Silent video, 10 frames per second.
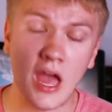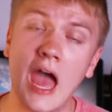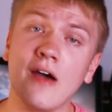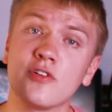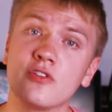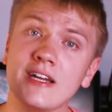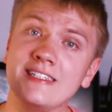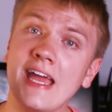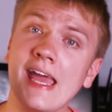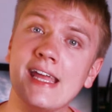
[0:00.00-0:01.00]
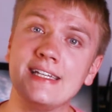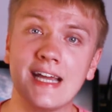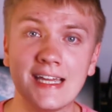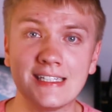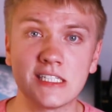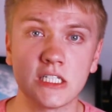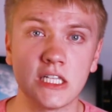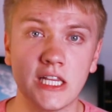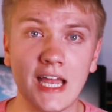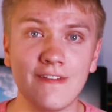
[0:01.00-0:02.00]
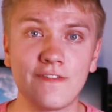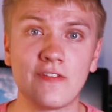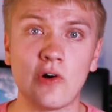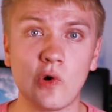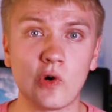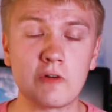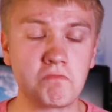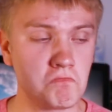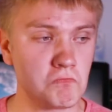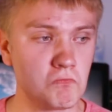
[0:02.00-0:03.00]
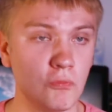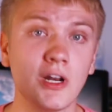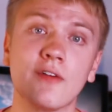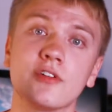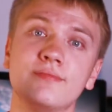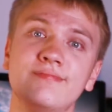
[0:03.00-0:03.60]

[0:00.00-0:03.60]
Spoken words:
Have a great day, night, life, or whatever.